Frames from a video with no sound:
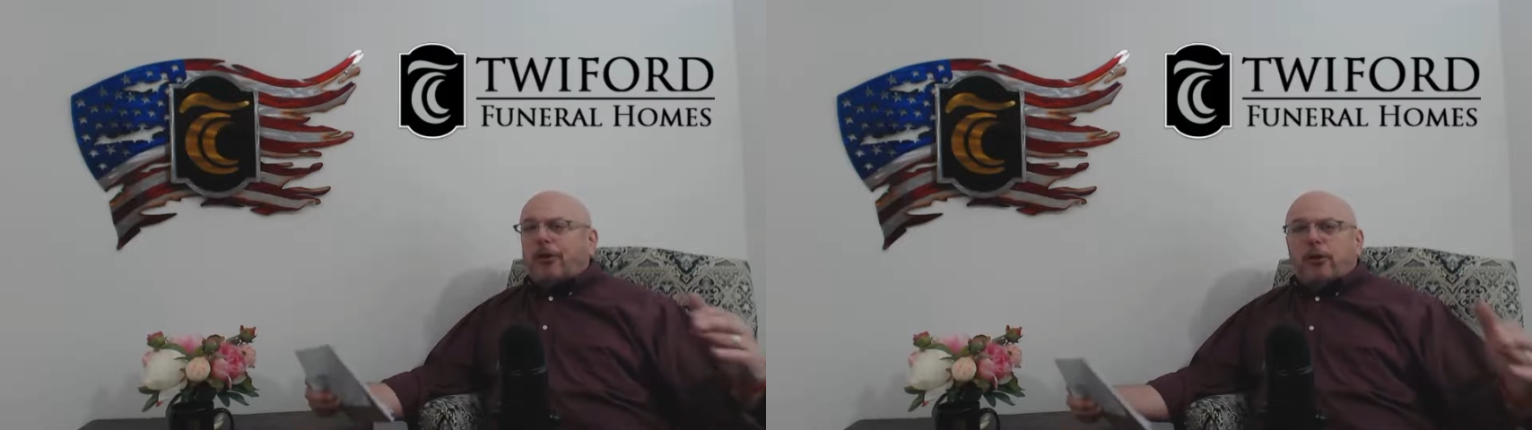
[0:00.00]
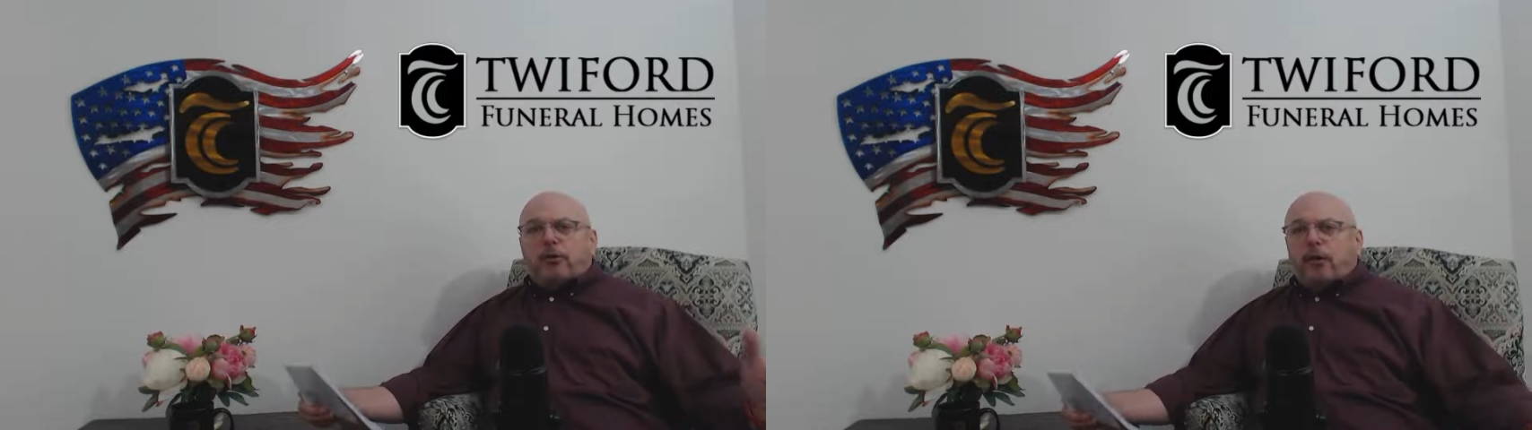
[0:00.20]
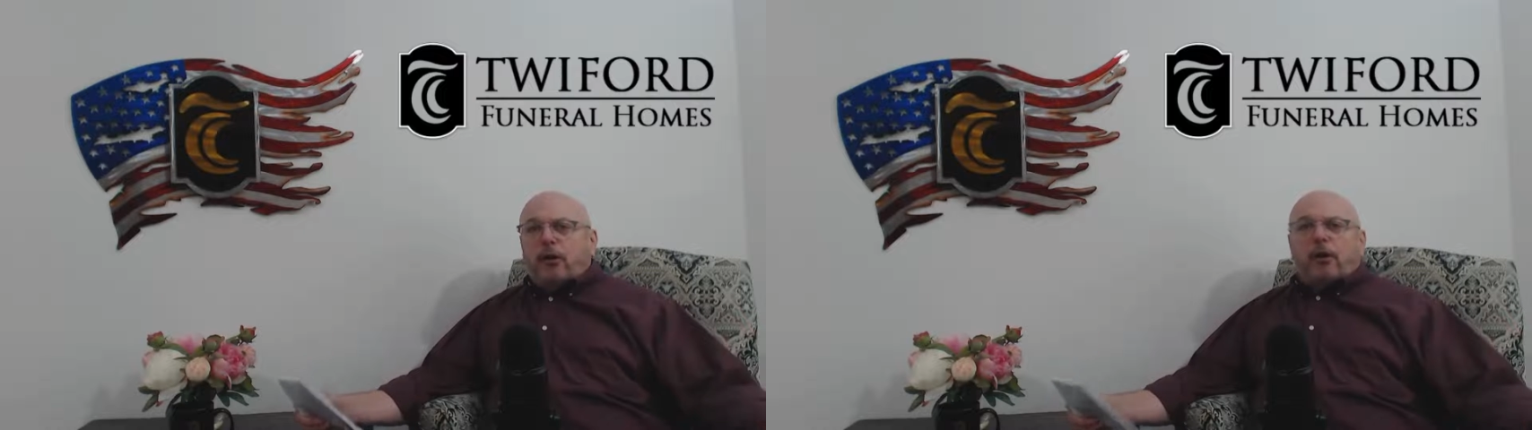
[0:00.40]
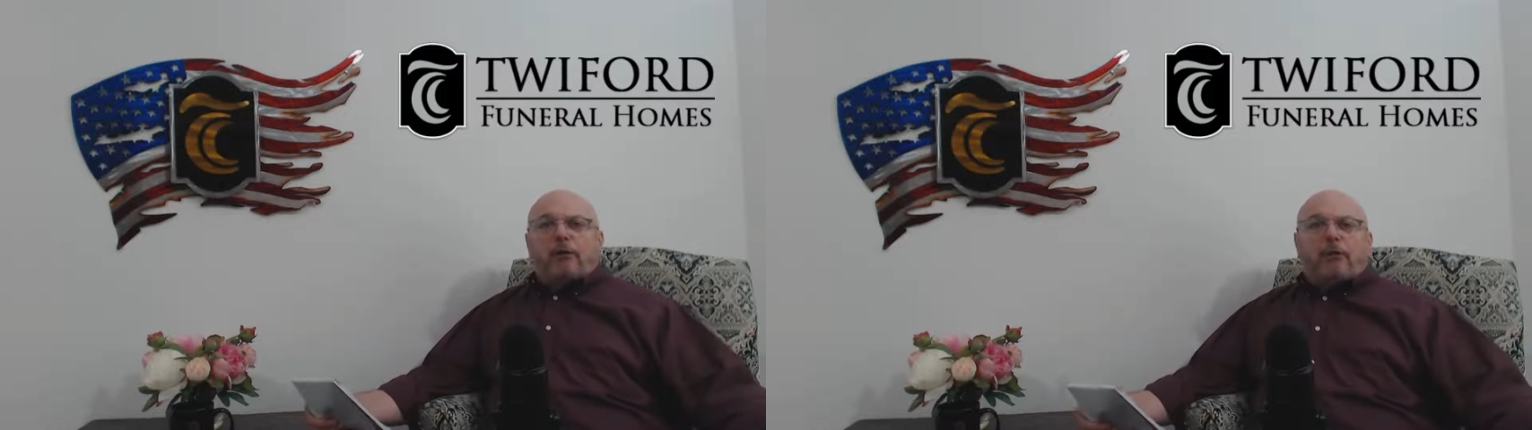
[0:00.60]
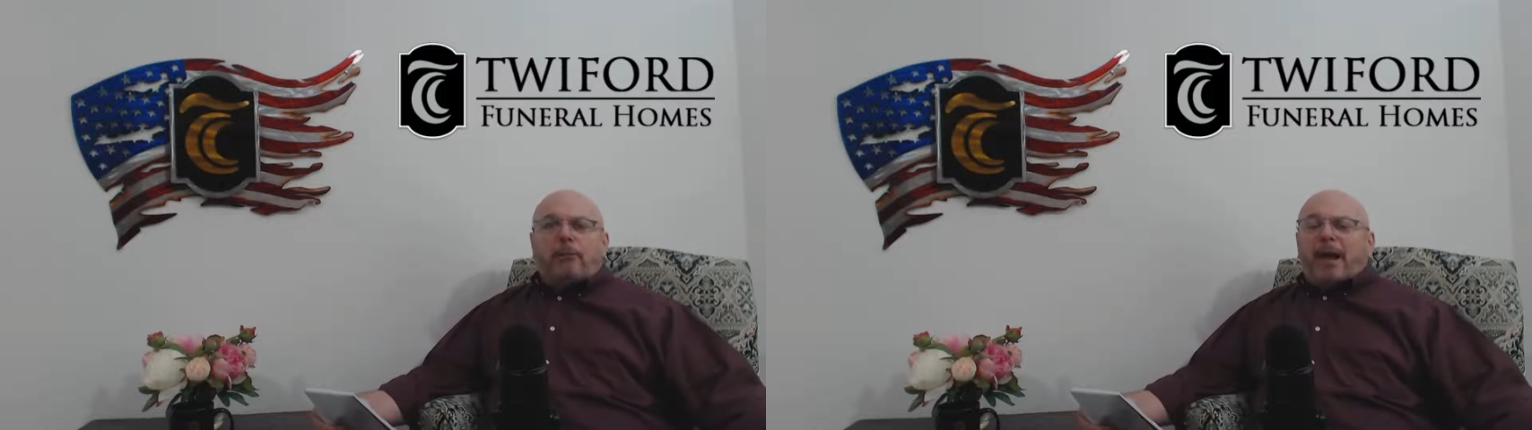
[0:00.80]
that you've heard
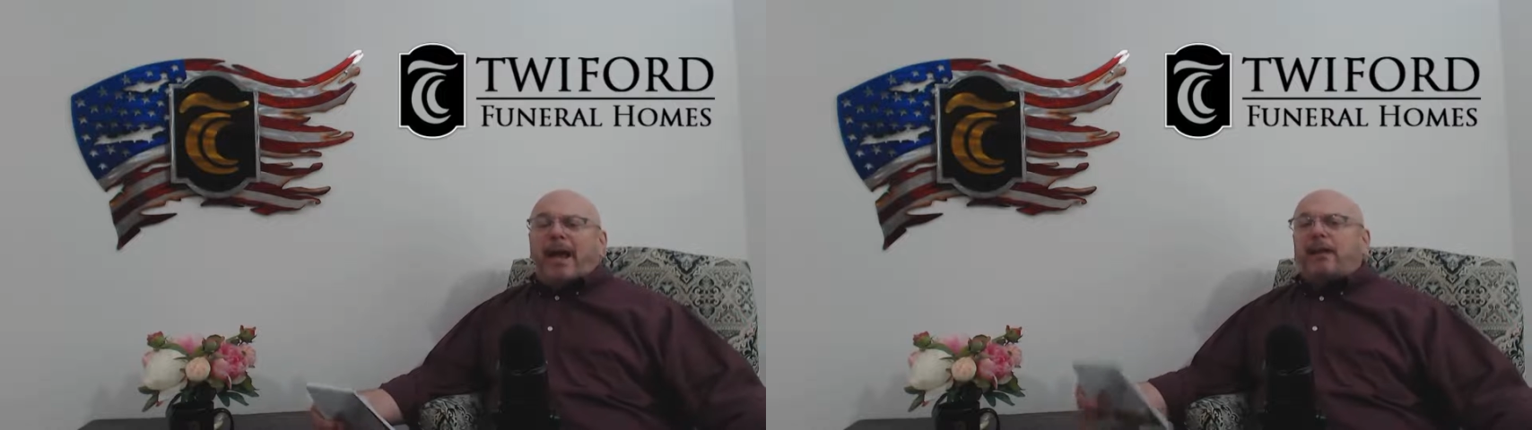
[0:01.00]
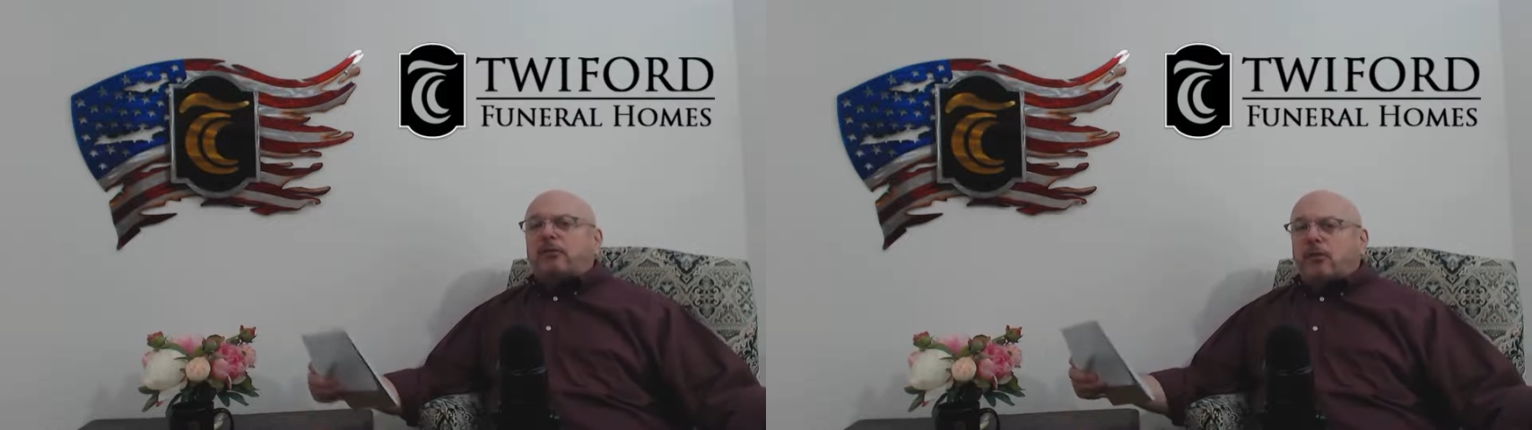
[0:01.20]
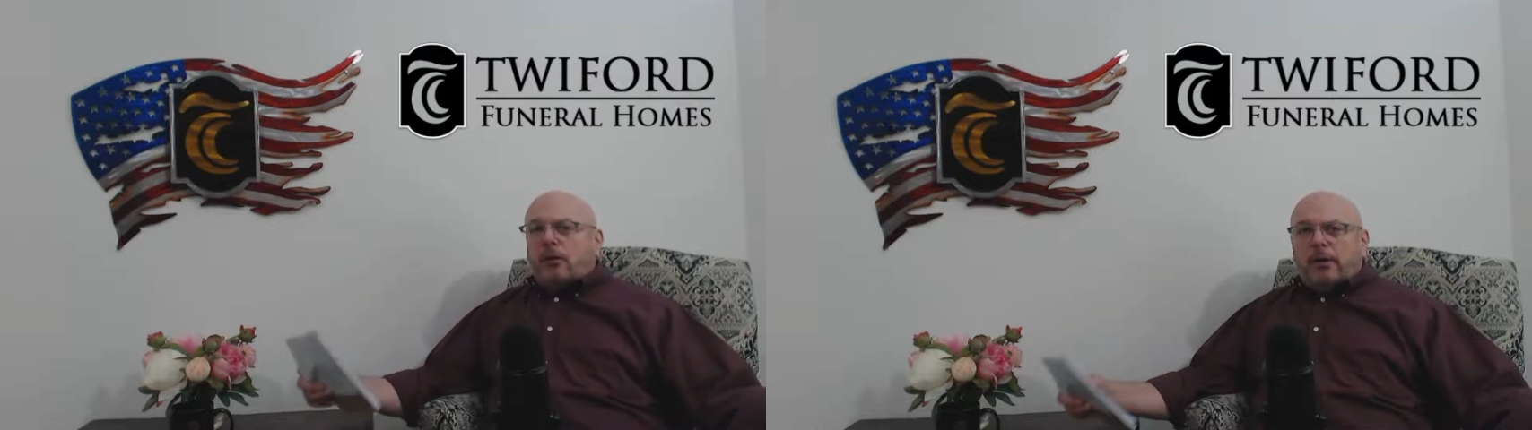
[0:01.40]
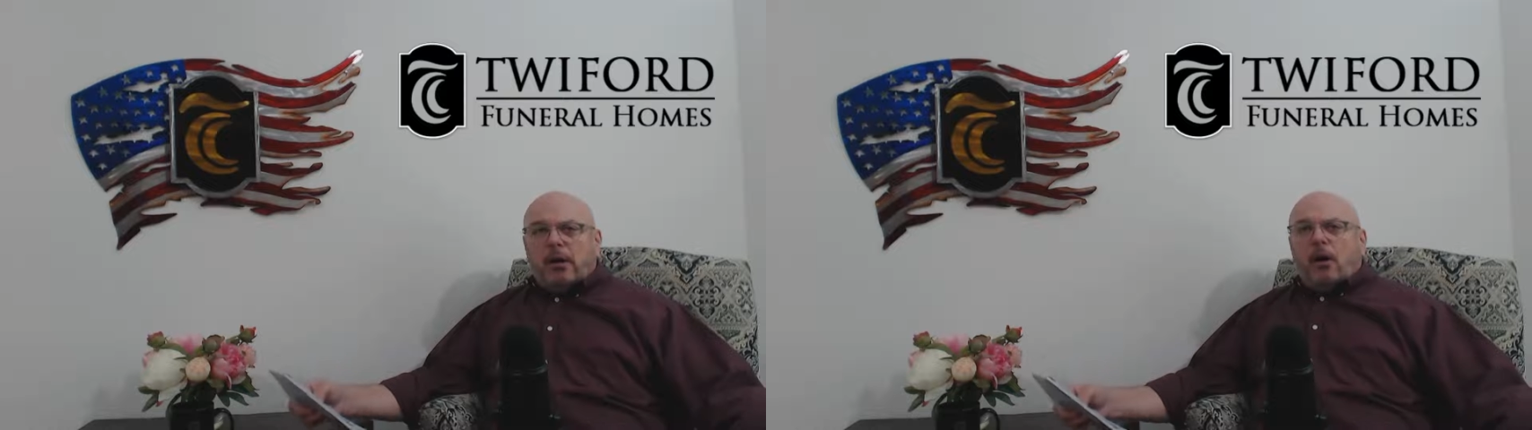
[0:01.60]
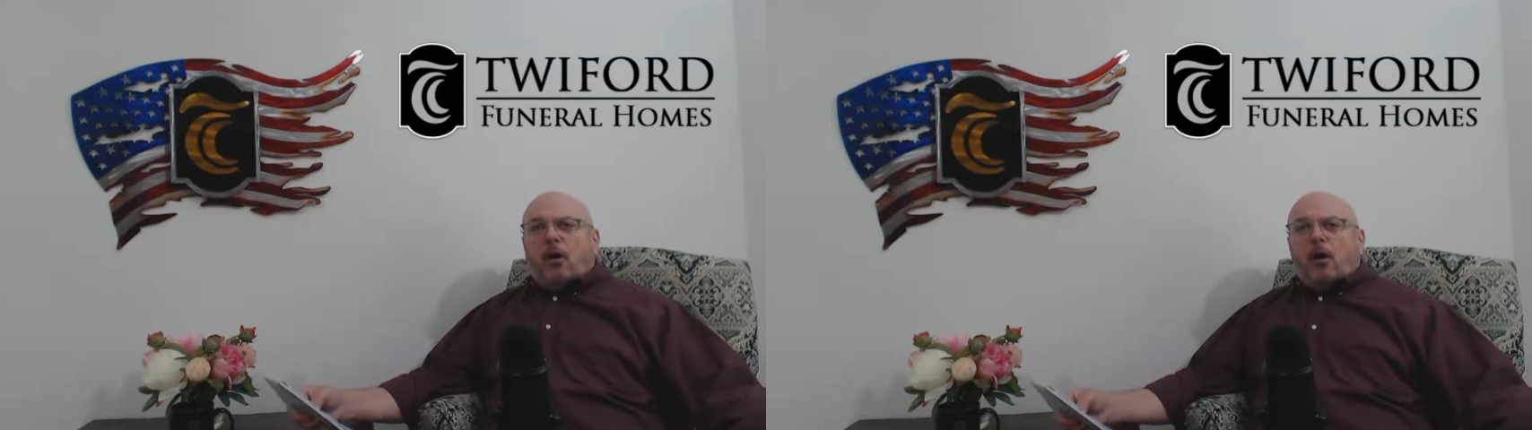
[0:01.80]
of or passed or
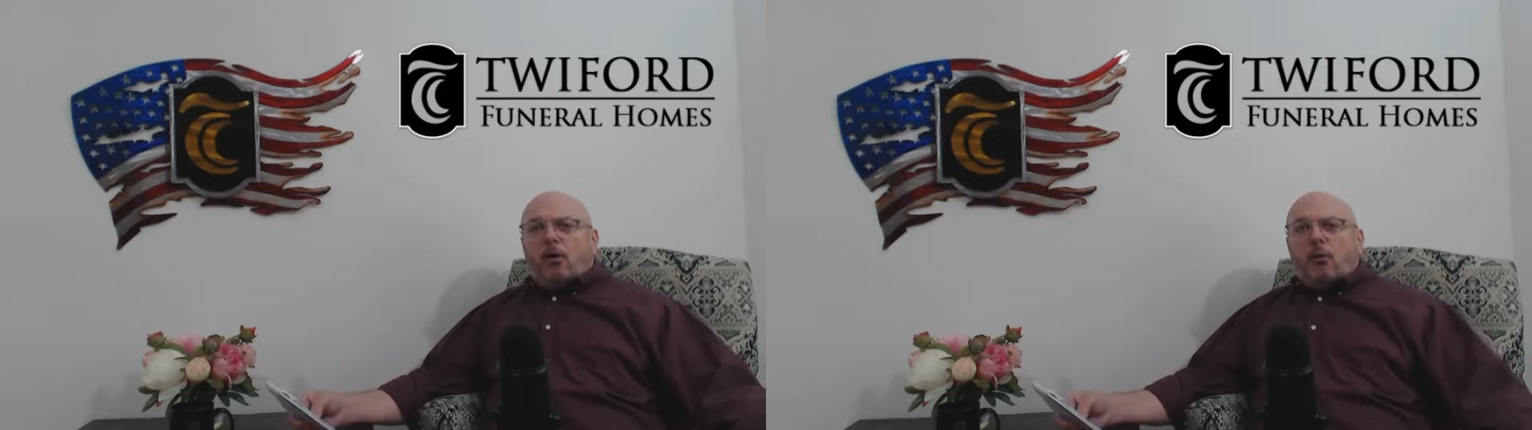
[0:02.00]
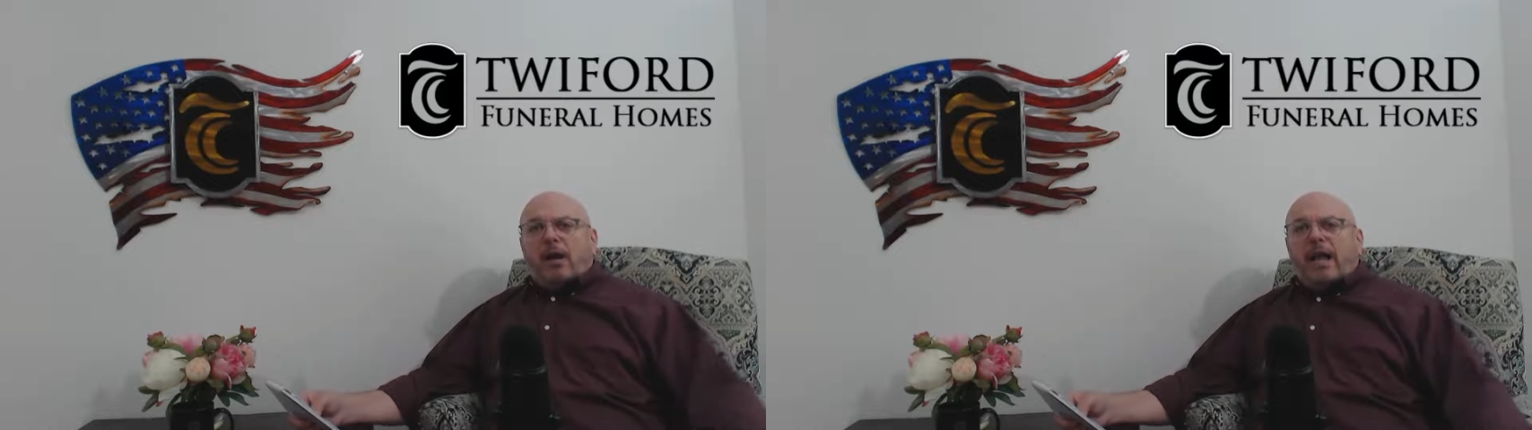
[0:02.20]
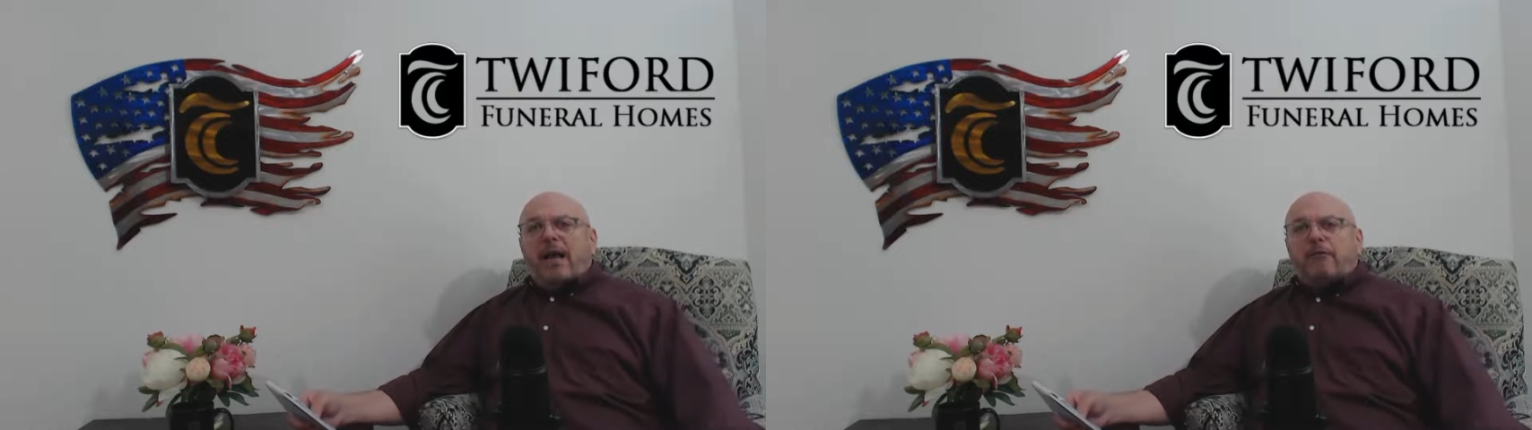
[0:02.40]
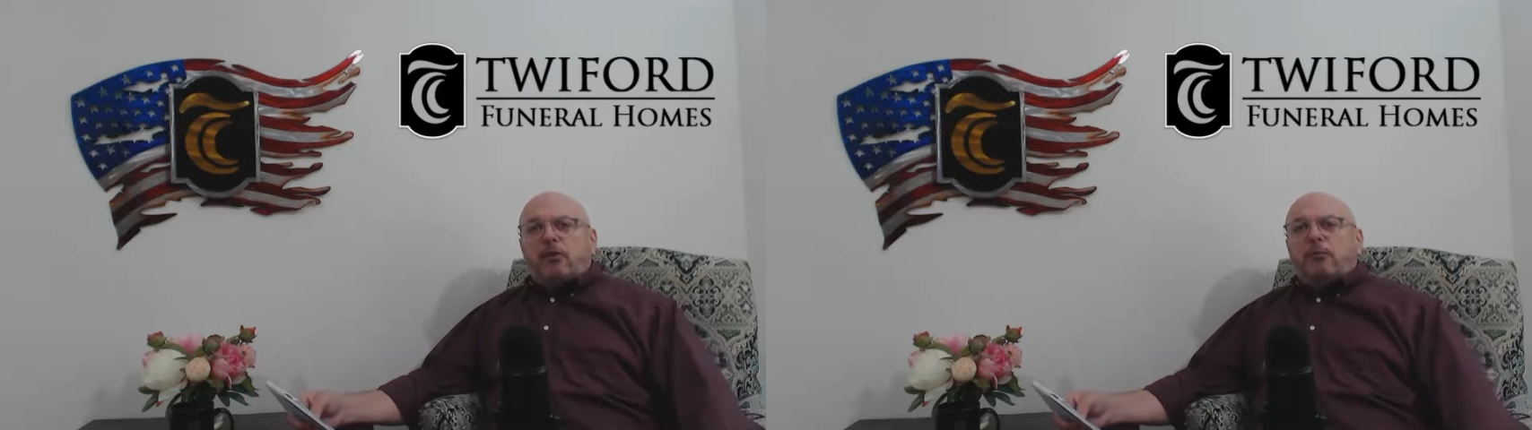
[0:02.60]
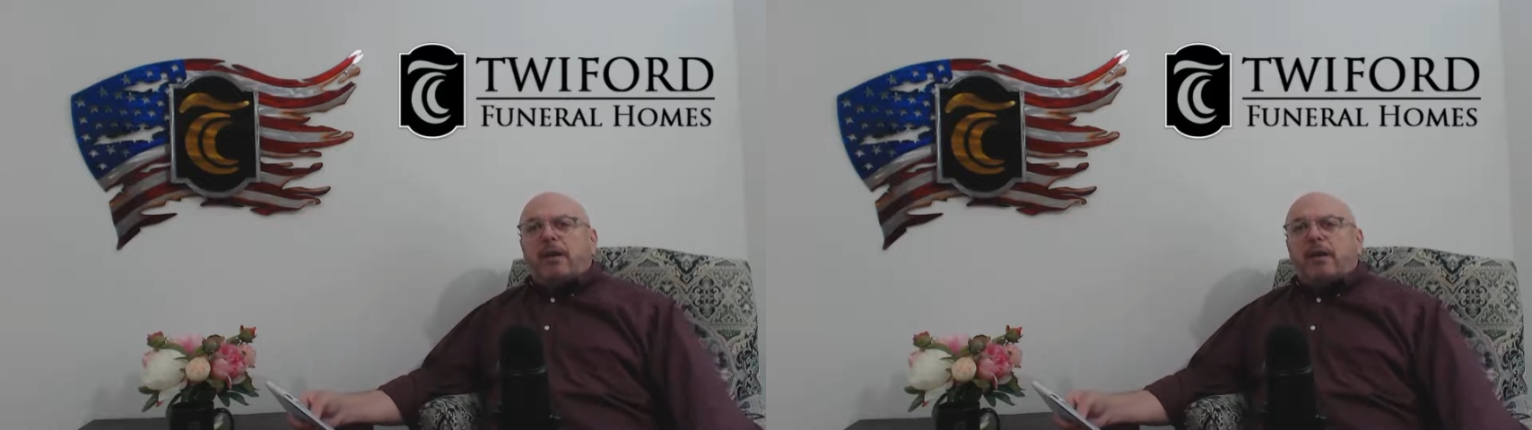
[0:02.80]
what have you,